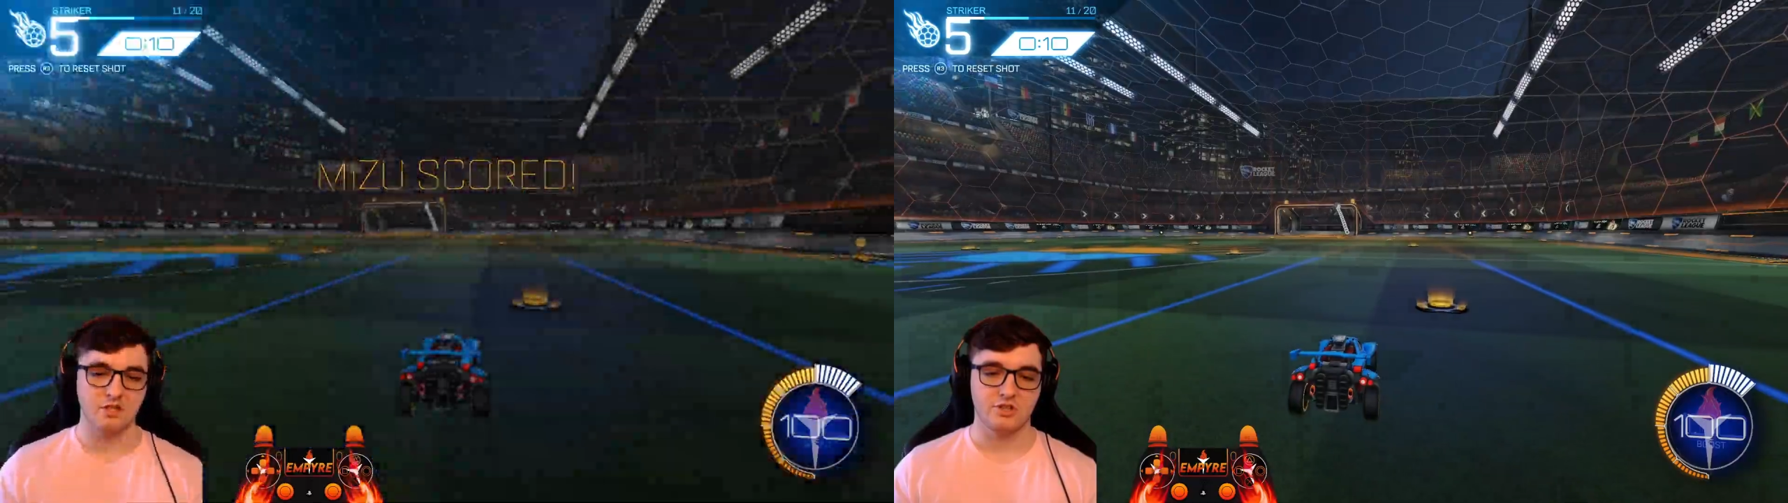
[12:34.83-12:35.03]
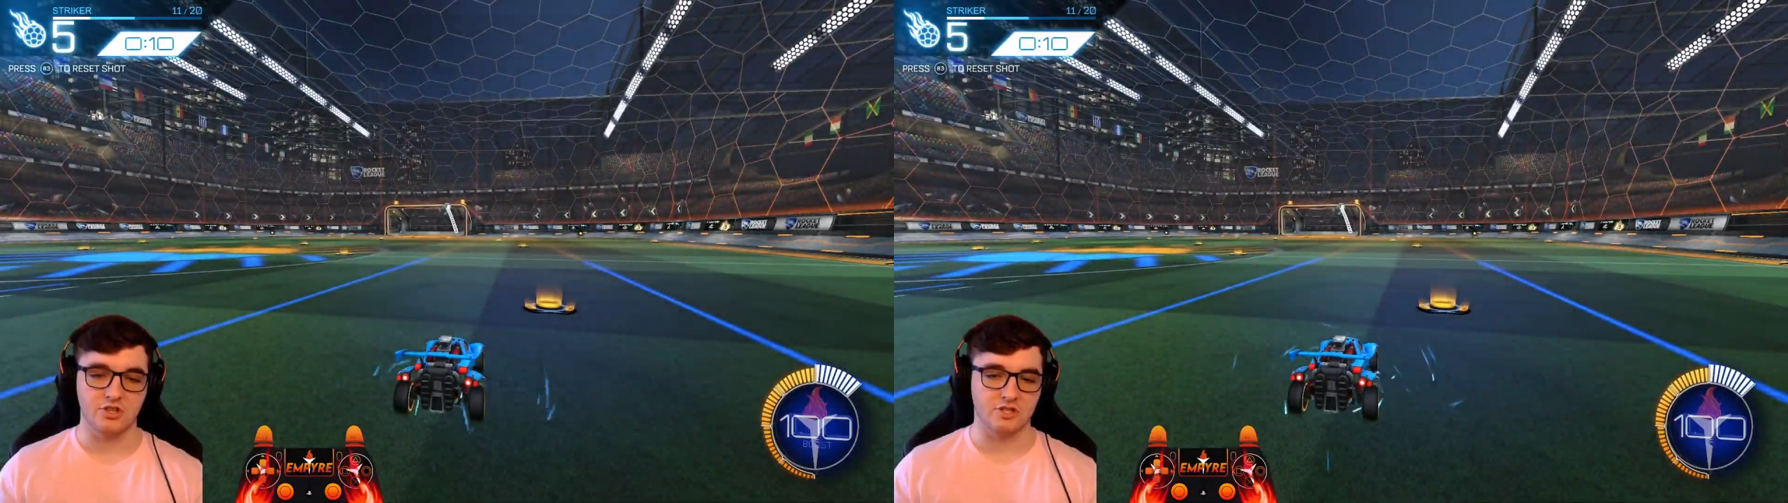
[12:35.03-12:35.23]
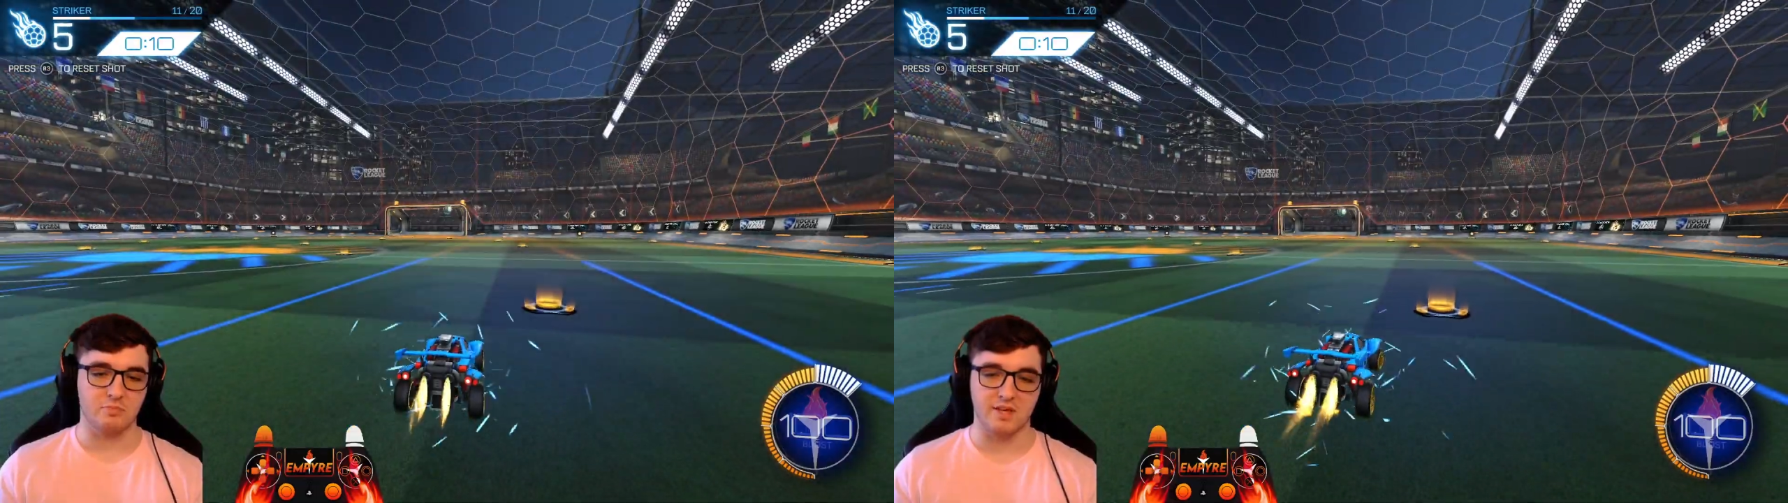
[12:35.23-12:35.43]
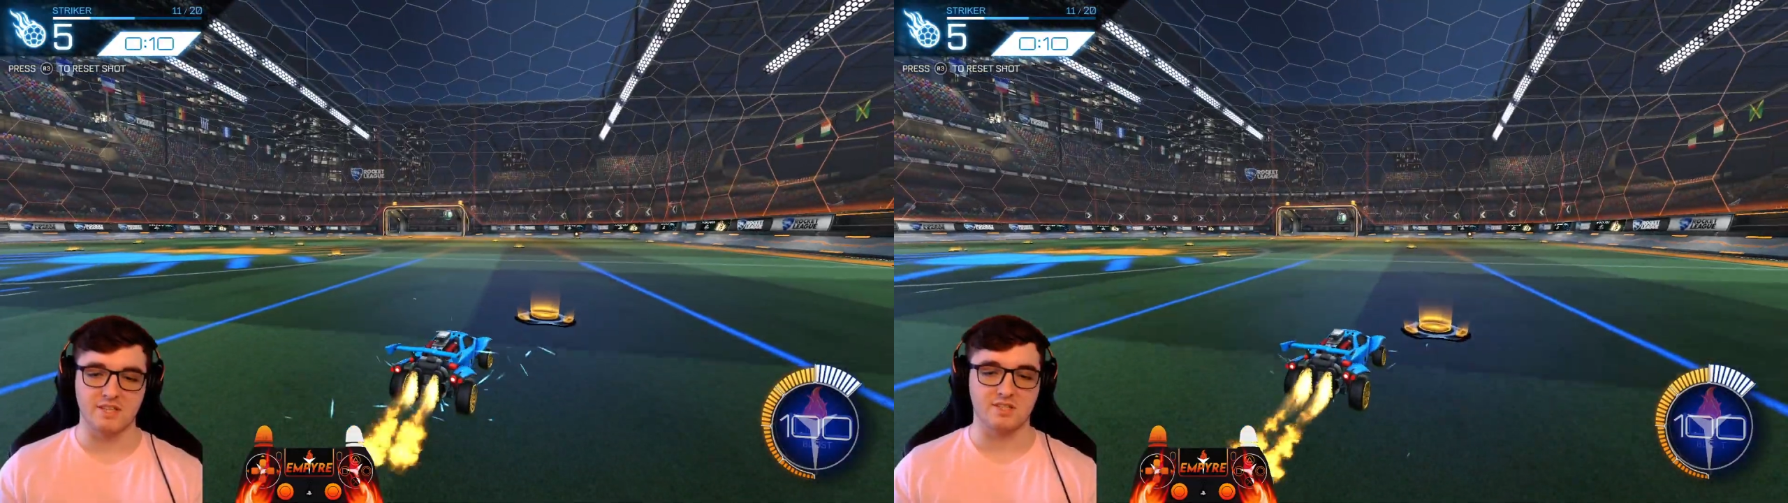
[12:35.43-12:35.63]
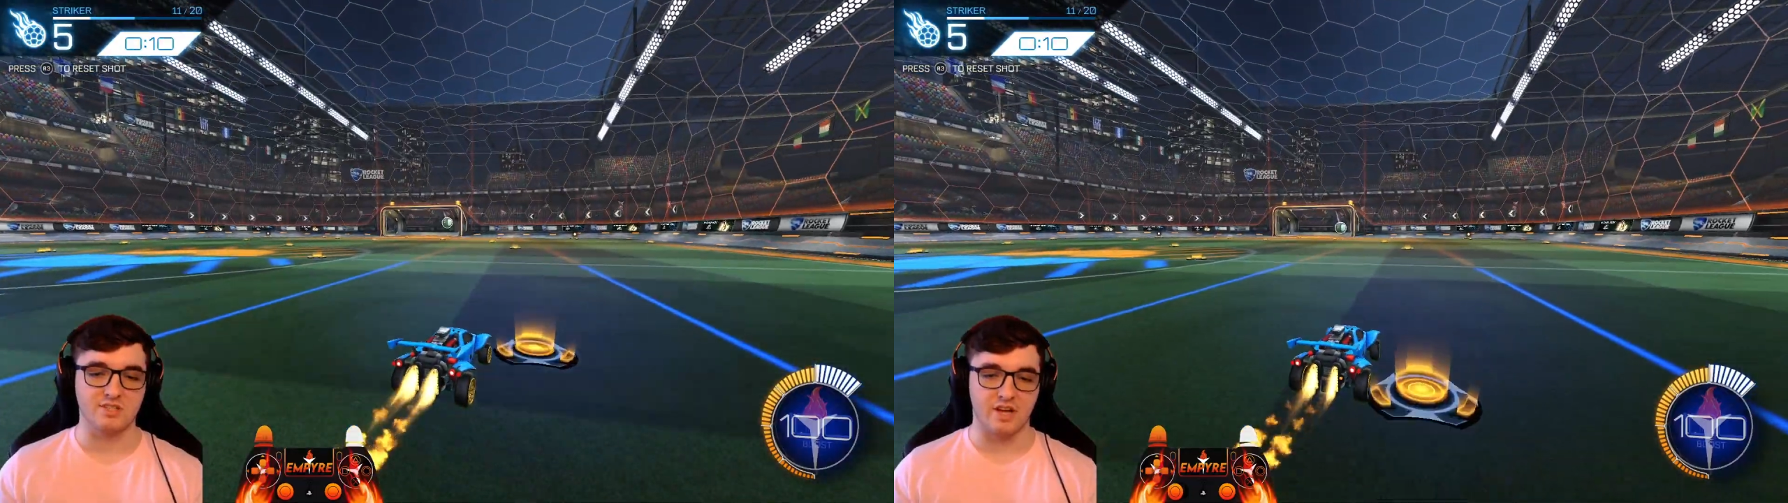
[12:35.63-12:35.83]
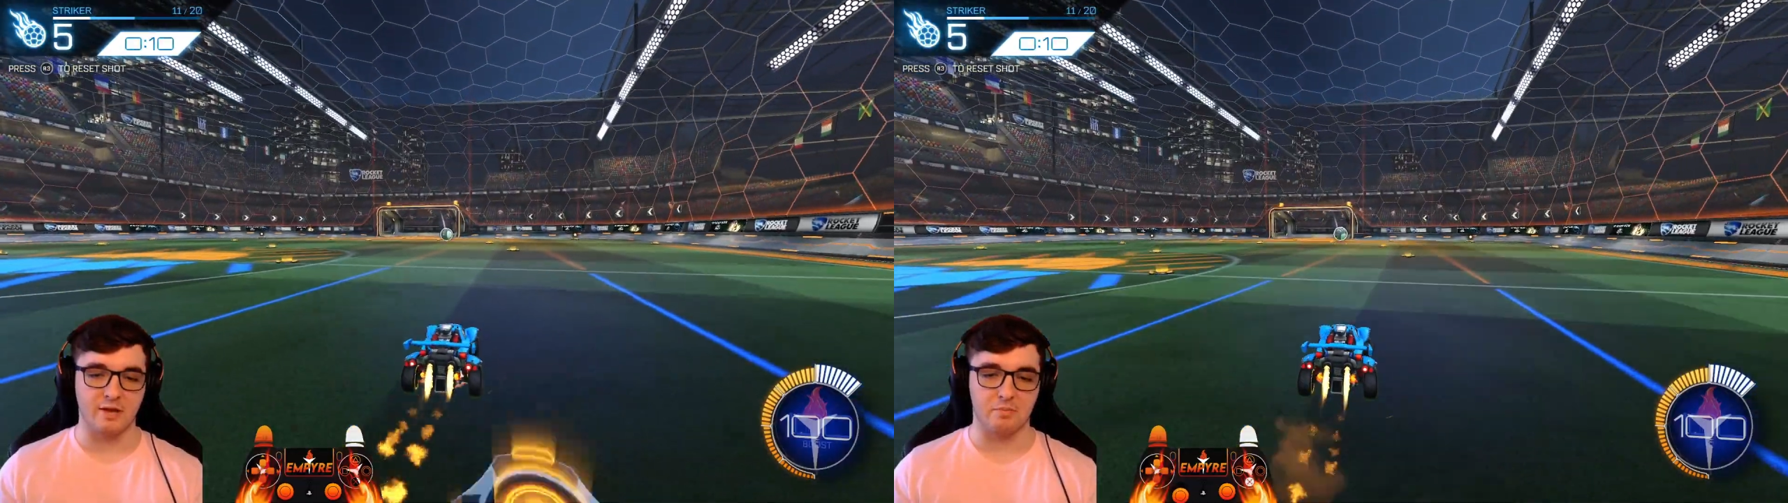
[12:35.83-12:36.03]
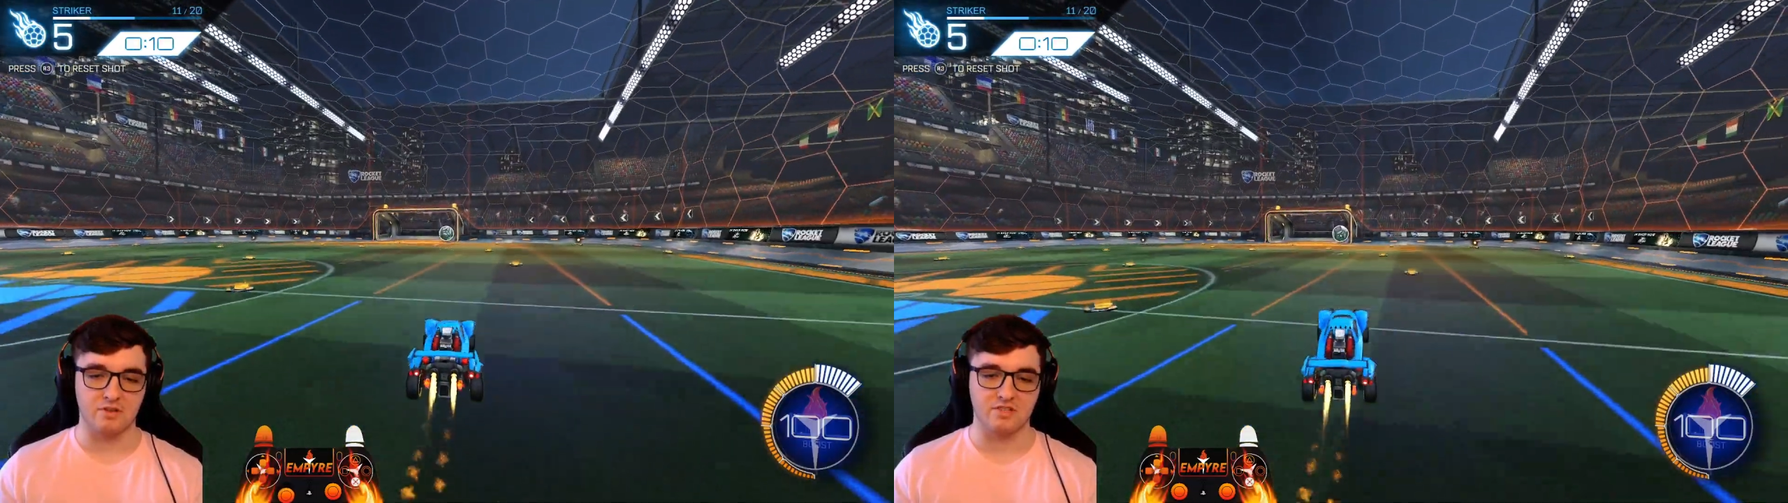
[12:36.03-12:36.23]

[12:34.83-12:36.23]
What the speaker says: just be a sniper,